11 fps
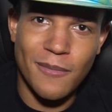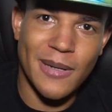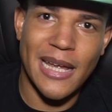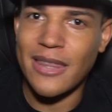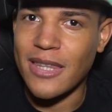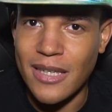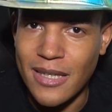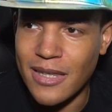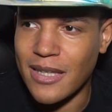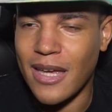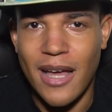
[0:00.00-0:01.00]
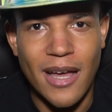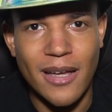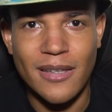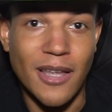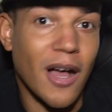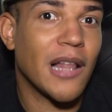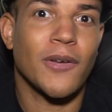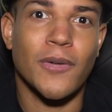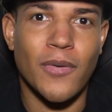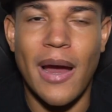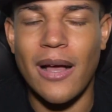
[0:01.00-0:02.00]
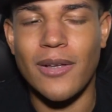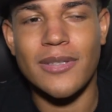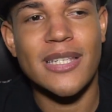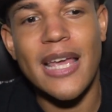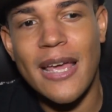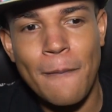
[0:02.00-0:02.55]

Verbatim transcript: being at the the uh, the hollowed grounds.